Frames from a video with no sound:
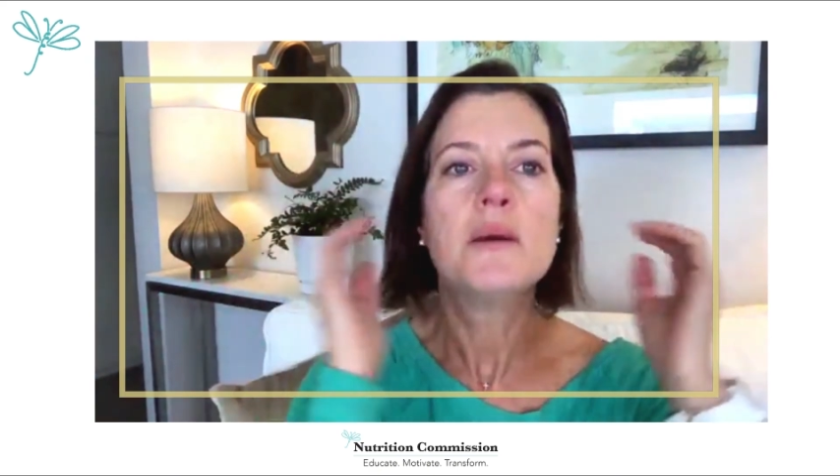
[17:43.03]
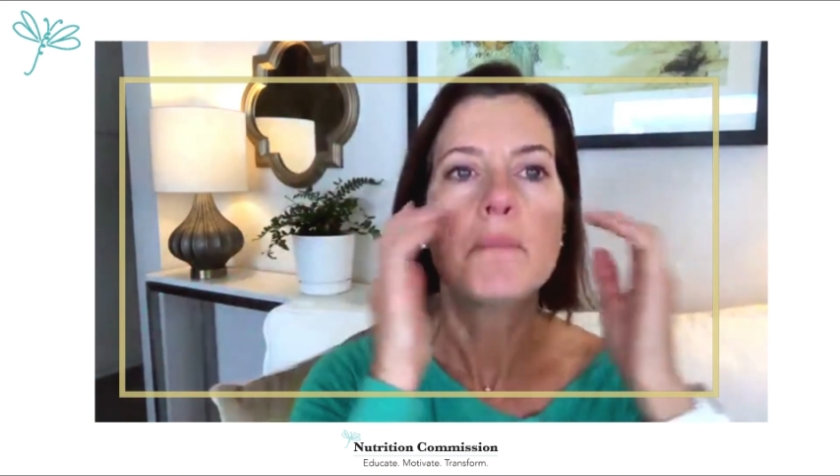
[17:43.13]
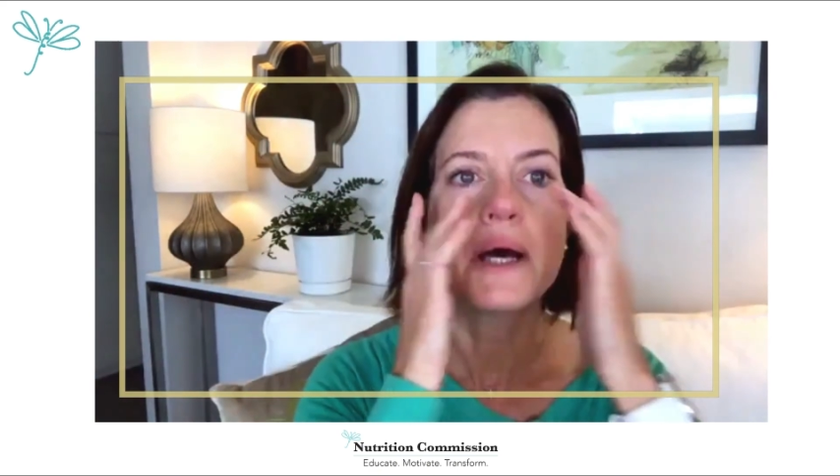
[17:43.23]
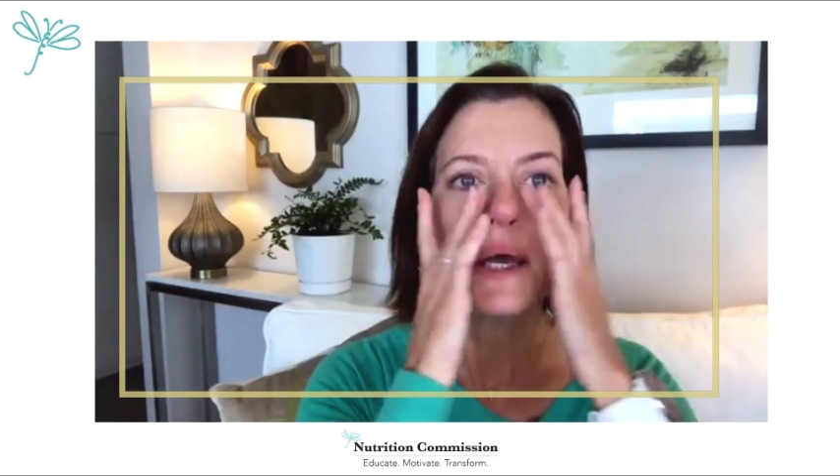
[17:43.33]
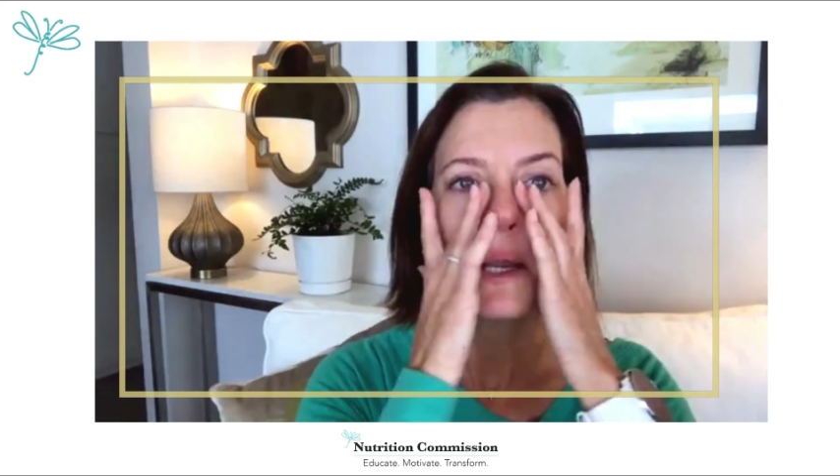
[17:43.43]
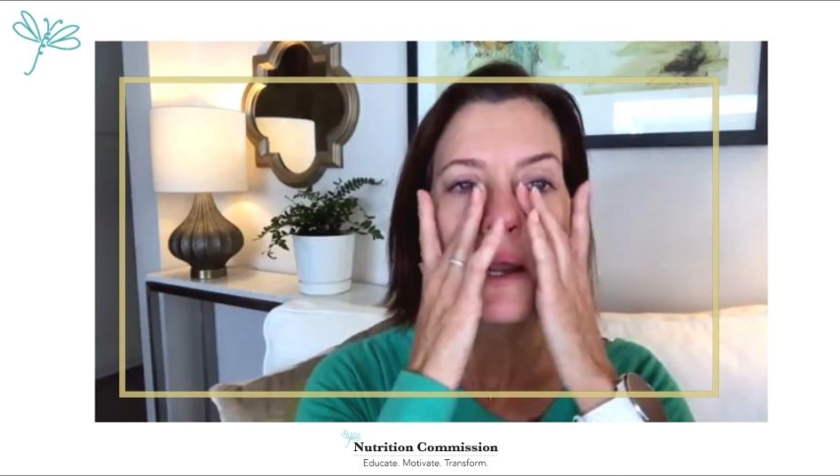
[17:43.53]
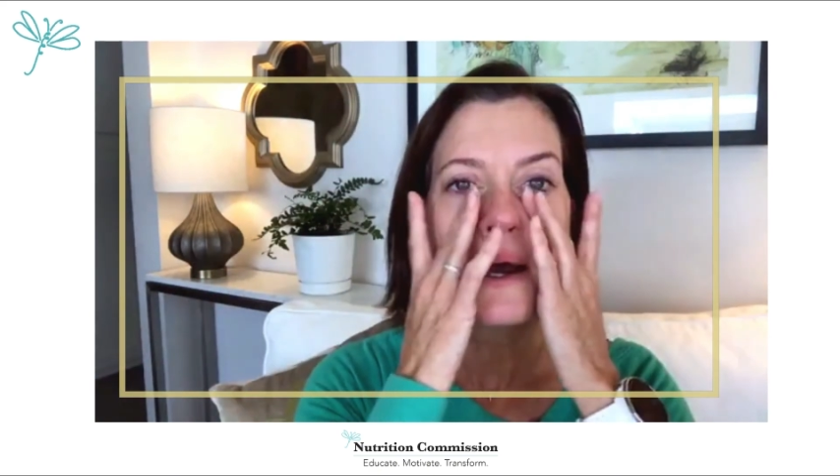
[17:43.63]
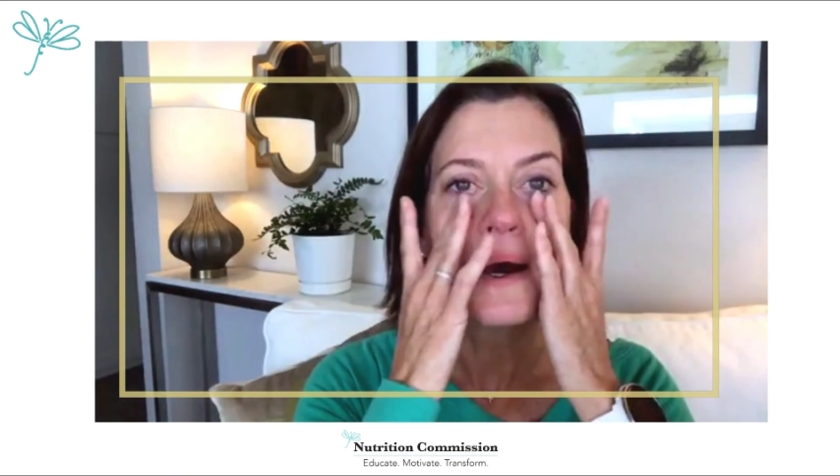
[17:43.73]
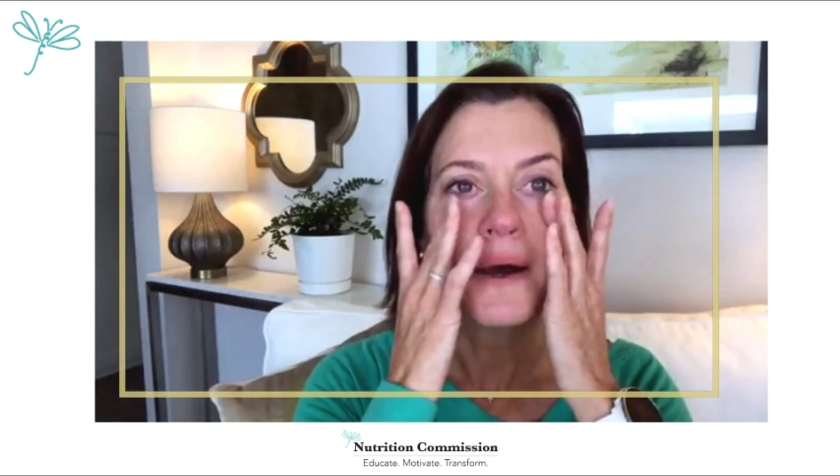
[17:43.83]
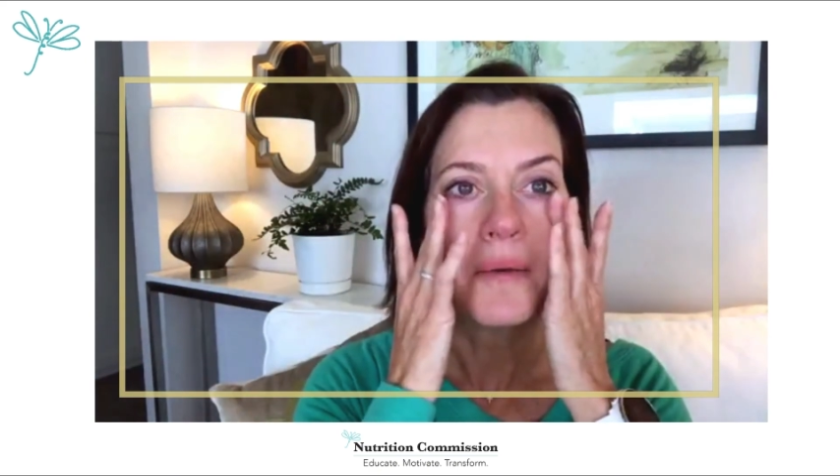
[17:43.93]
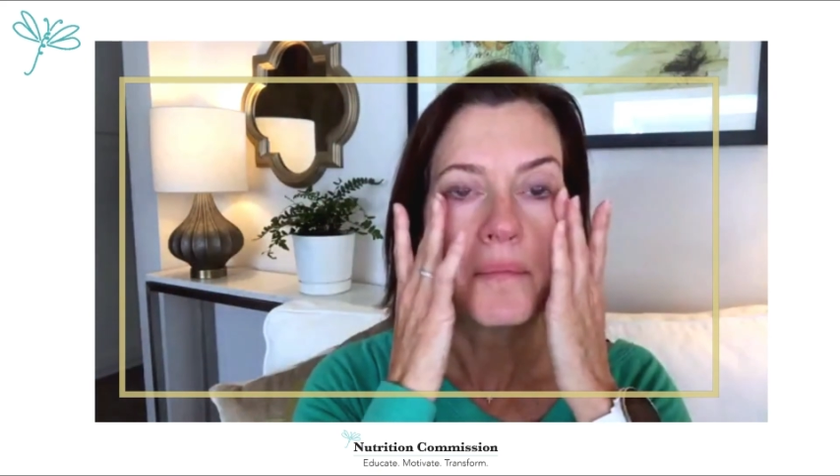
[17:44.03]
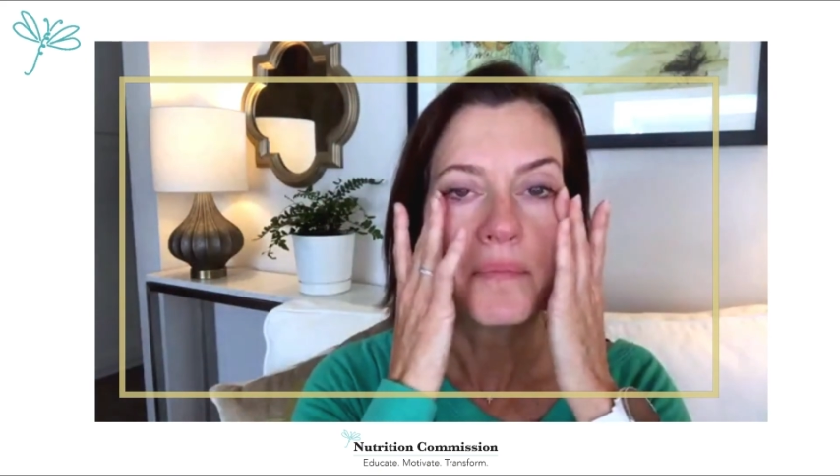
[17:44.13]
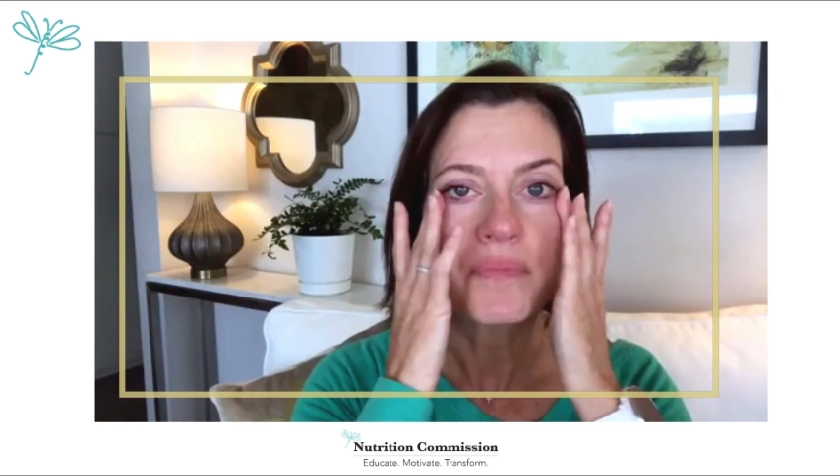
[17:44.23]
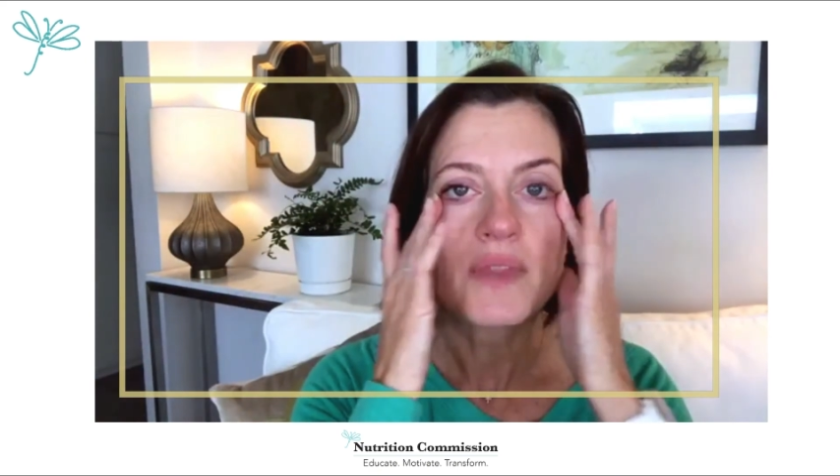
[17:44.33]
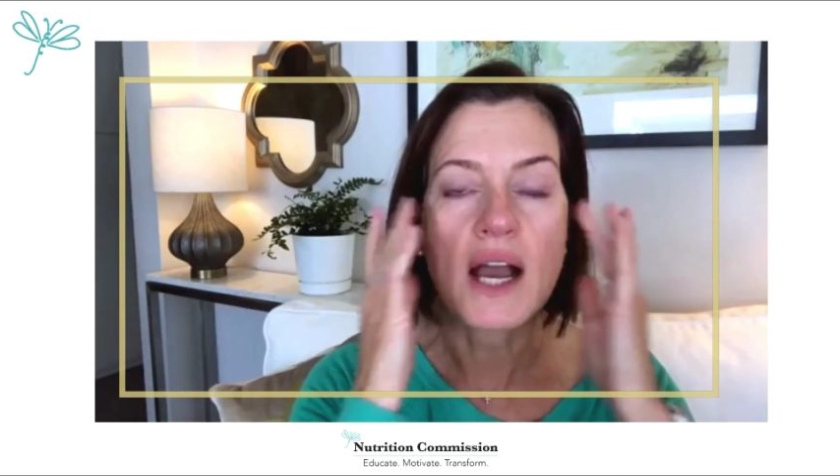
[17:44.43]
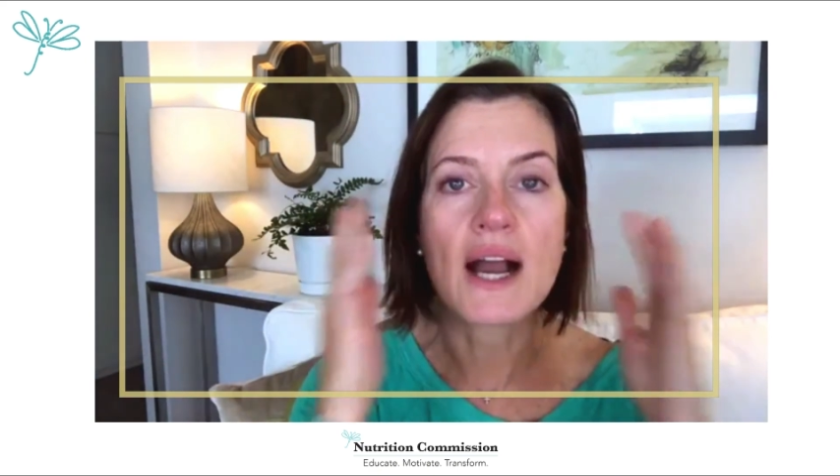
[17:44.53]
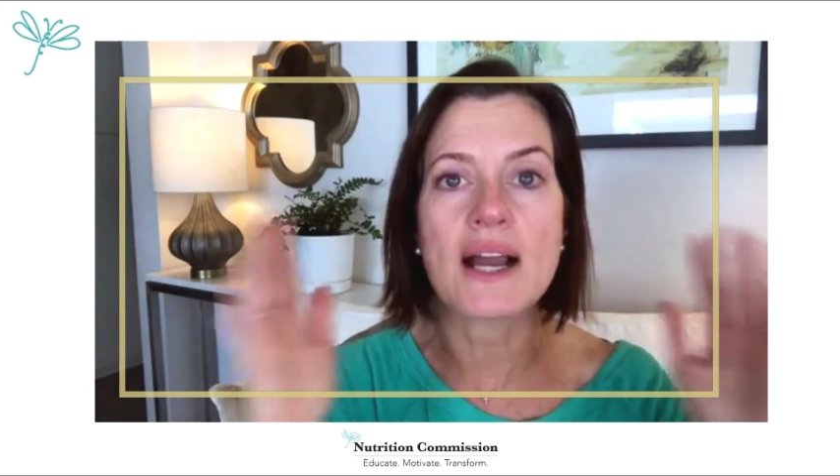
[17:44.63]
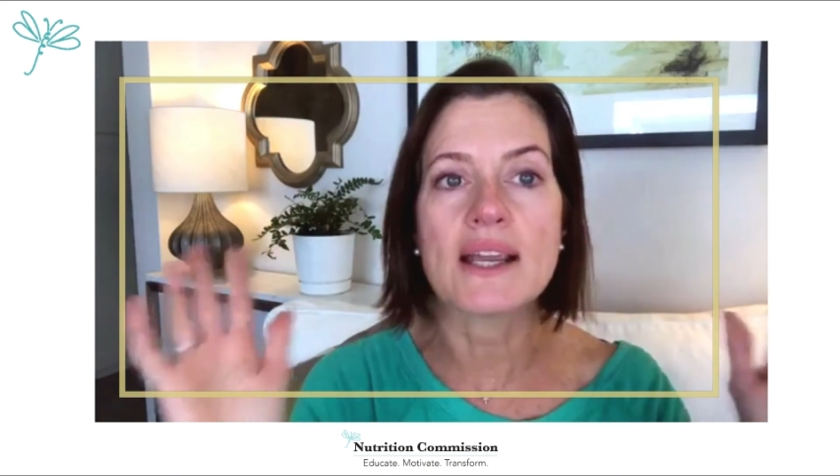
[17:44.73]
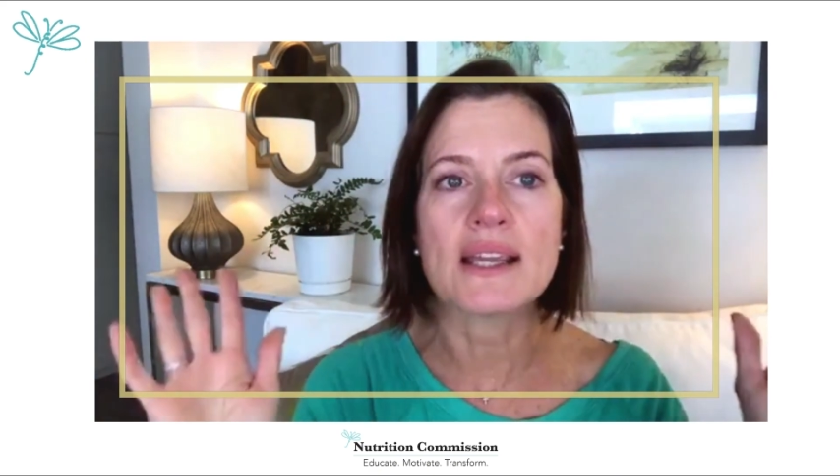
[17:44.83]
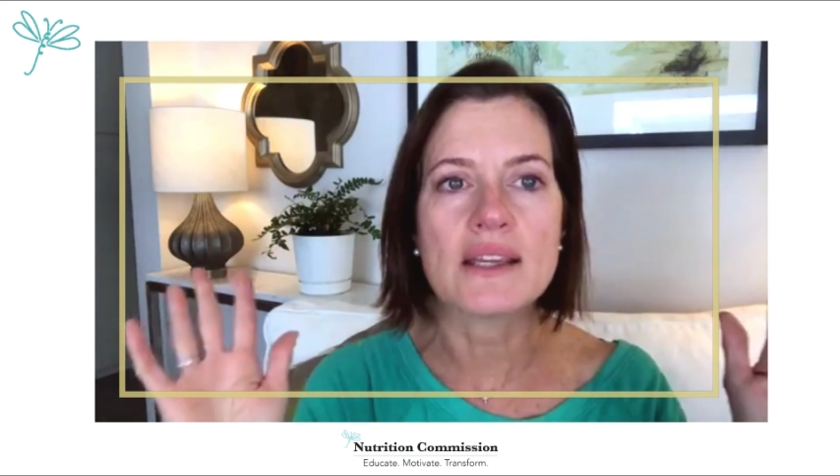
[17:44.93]
But
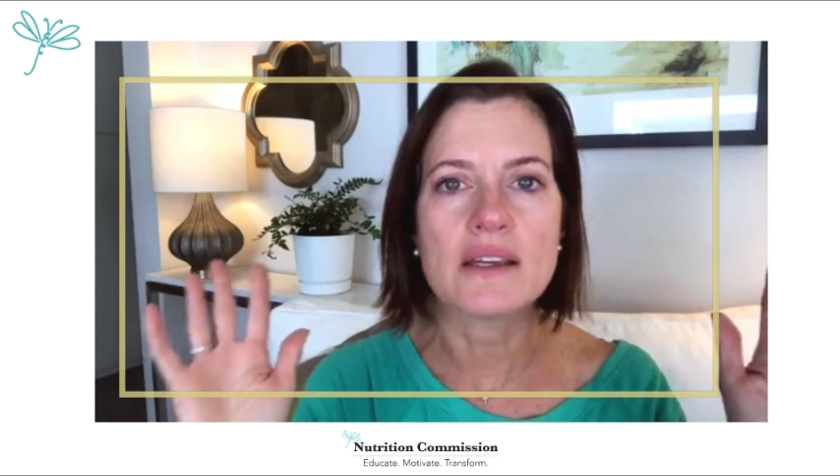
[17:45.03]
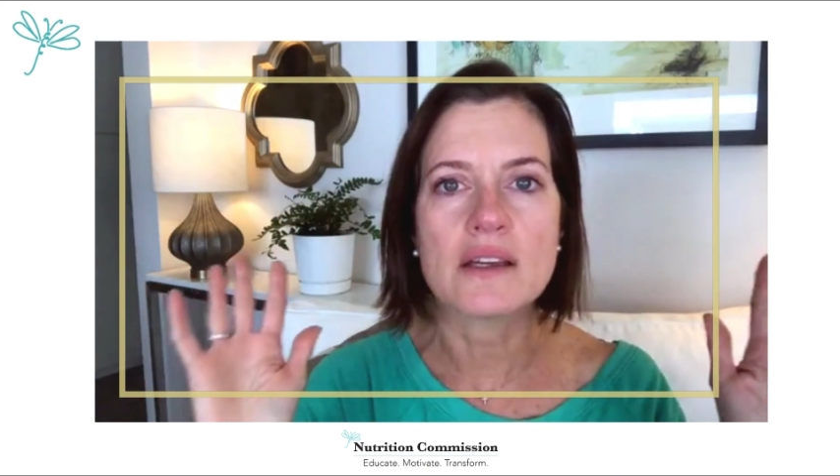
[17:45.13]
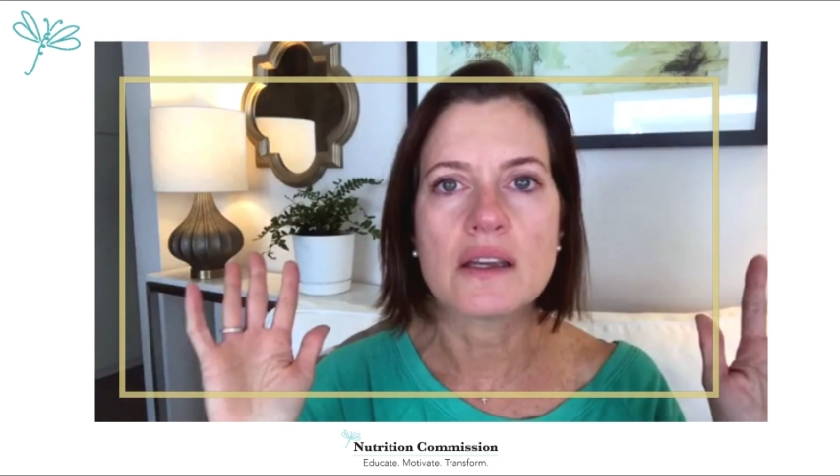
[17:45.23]
I